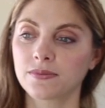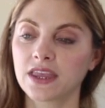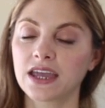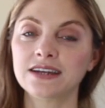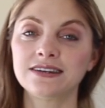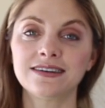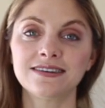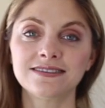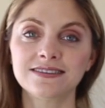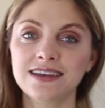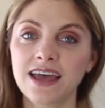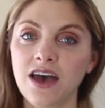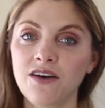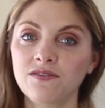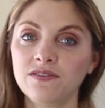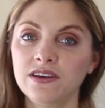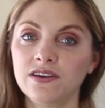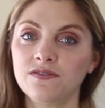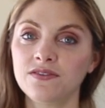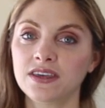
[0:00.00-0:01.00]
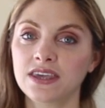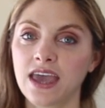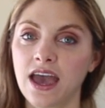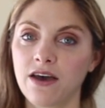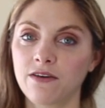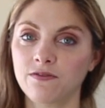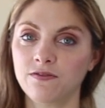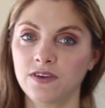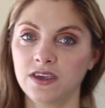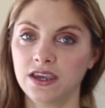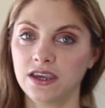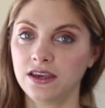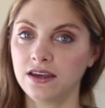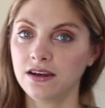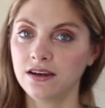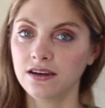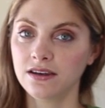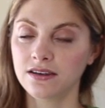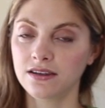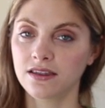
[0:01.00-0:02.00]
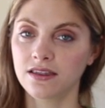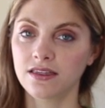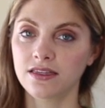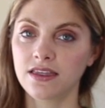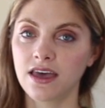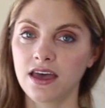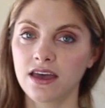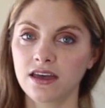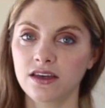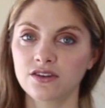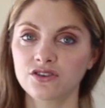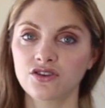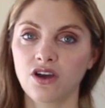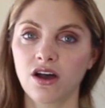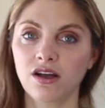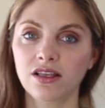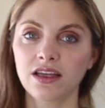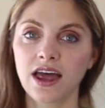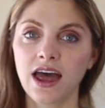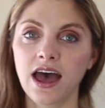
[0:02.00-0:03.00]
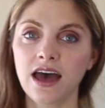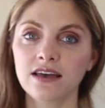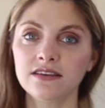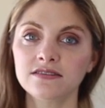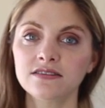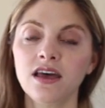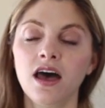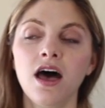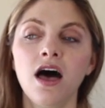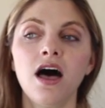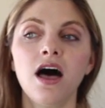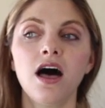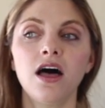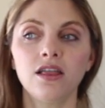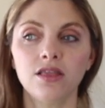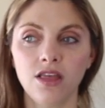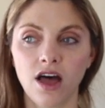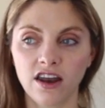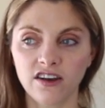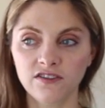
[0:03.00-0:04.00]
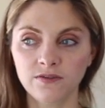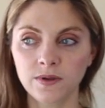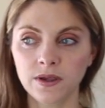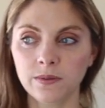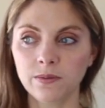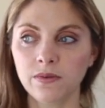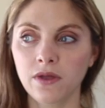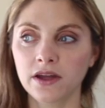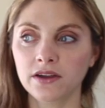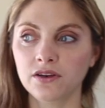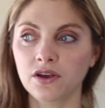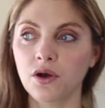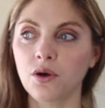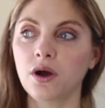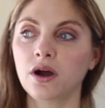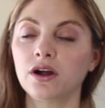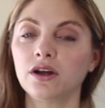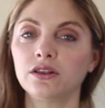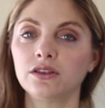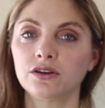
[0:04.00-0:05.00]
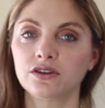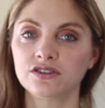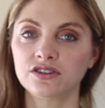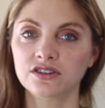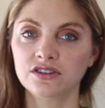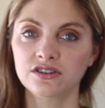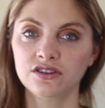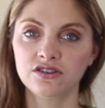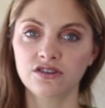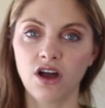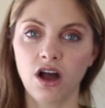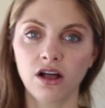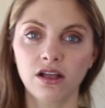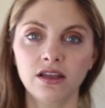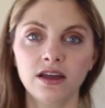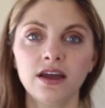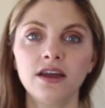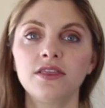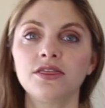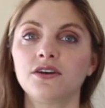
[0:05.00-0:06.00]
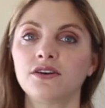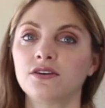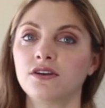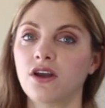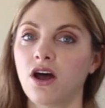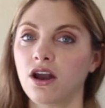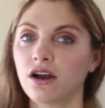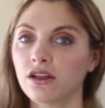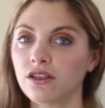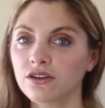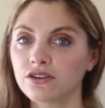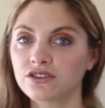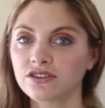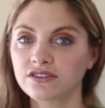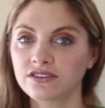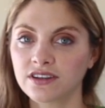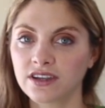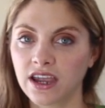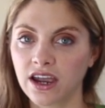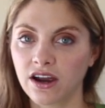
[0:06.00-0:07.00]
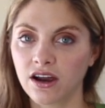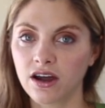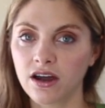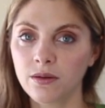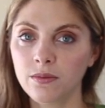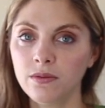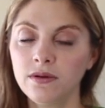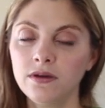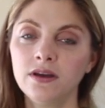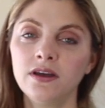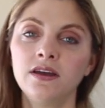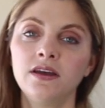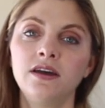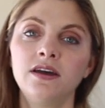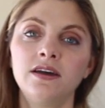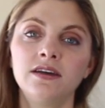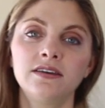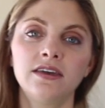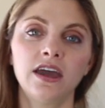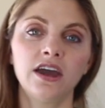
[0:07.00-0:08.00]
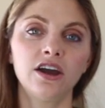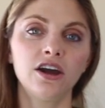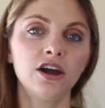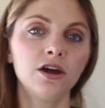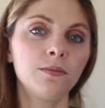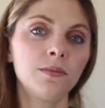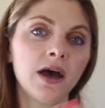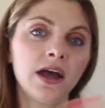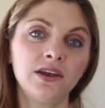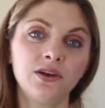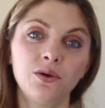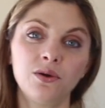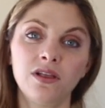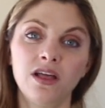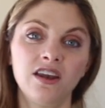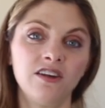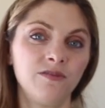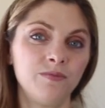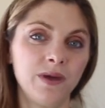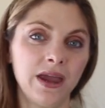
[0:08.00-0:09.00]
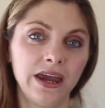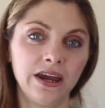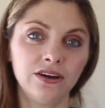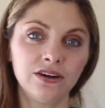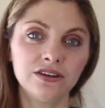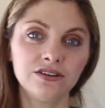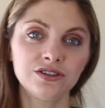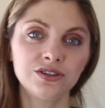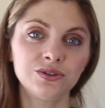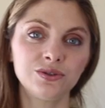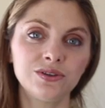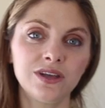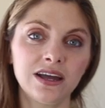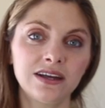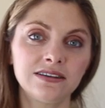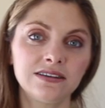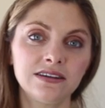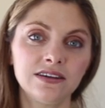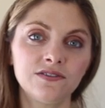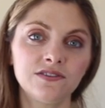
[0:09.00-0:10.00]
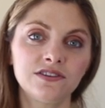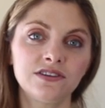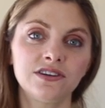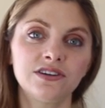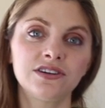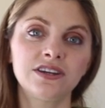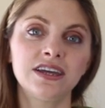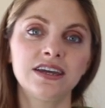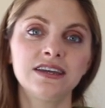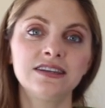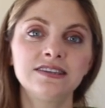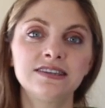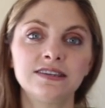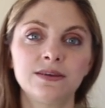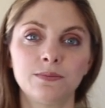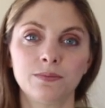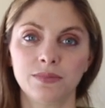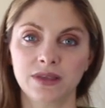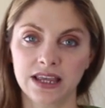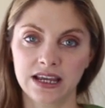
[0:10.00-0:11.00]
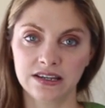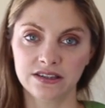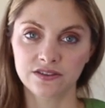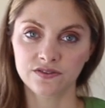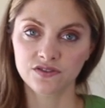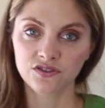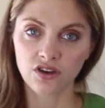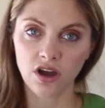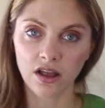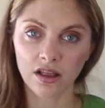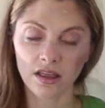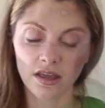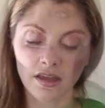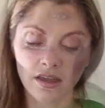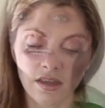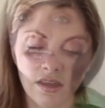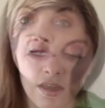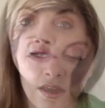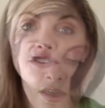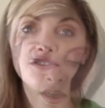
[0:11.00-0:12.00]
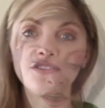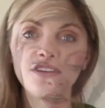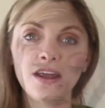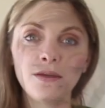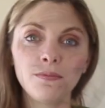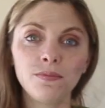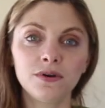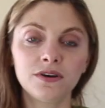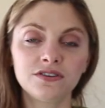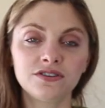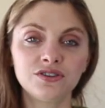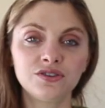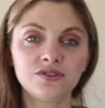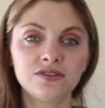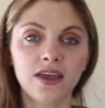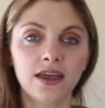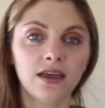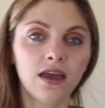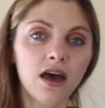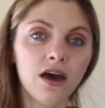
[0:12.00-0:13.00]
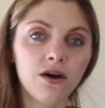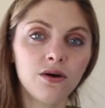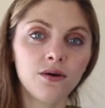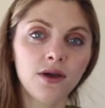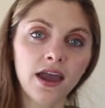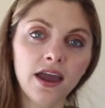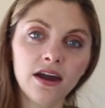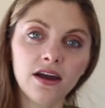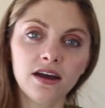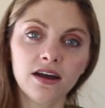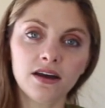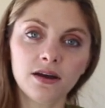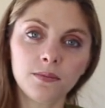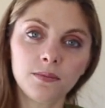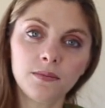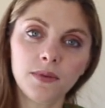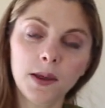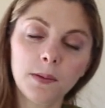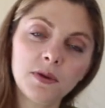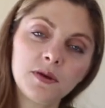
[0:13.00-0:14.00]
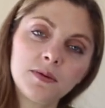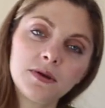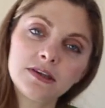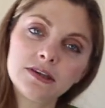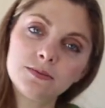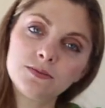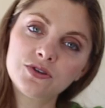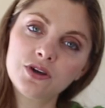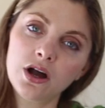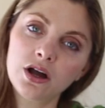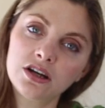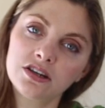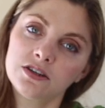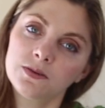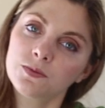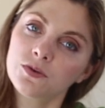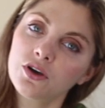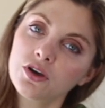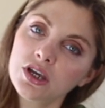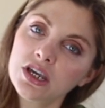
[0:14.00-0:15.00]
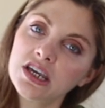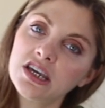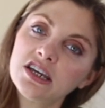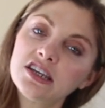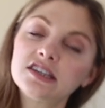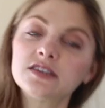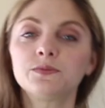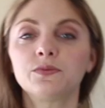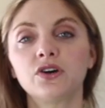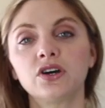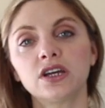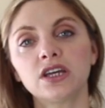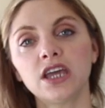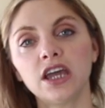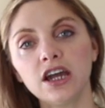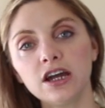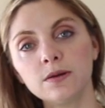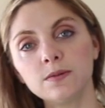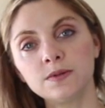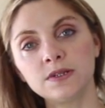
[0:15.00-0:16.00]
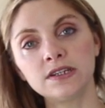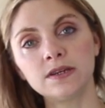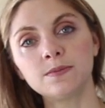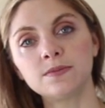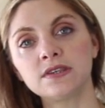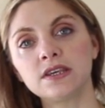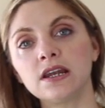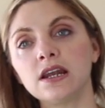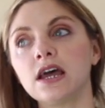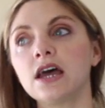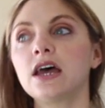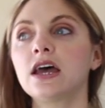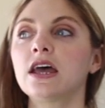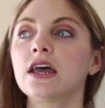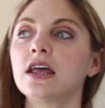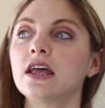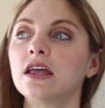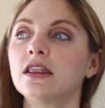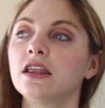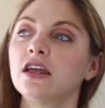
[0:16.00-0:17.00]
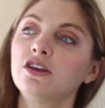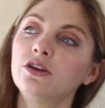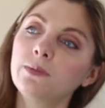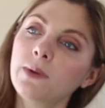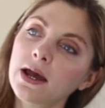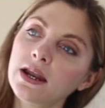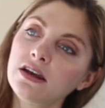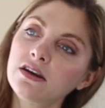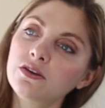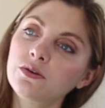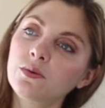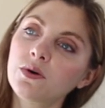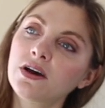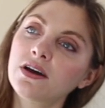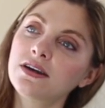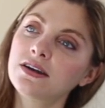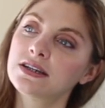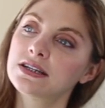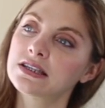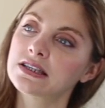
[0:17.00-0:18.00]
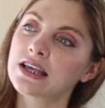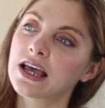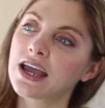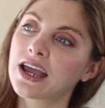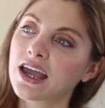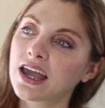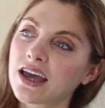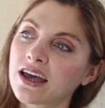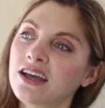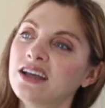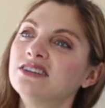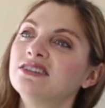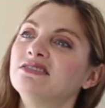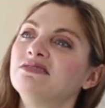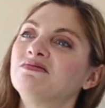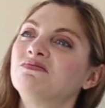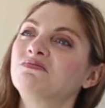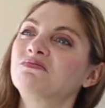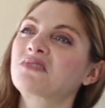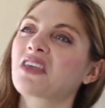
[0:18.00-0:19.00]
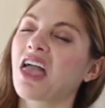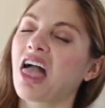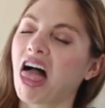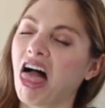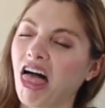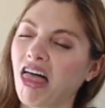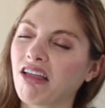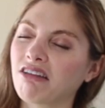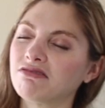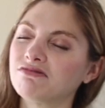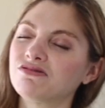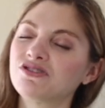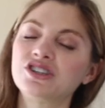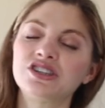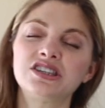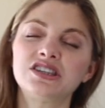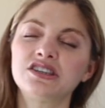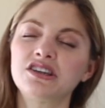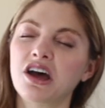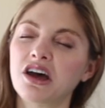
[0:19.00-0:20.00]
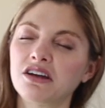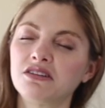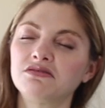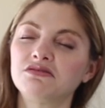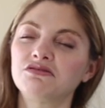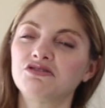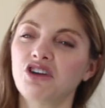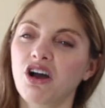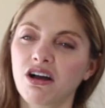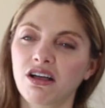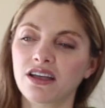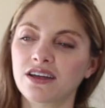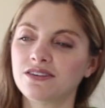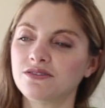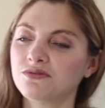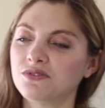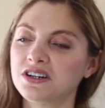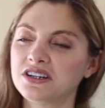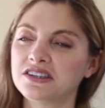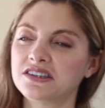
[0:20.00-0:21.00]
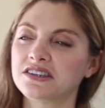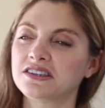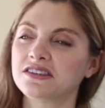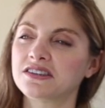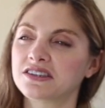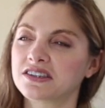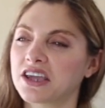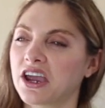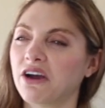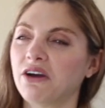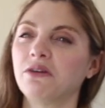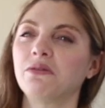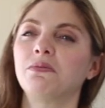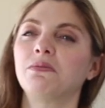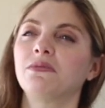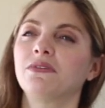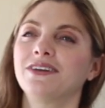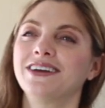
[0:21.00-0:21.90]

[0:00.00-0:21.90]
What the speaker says: It doesn't have any of the caffeine that chocolate has. A lot of people I know are allergic to chocolate. They're not allergic to carob. Carob, I know a lot of parents who like to give it to their kids in place of chocolate. If you're the type of person who's like, oh, carob, I'm gonna make some chocolate chip cookies and put carob chips in it, and then you bite into one and it's like, oh, this is not chocolate. What is this? Carob.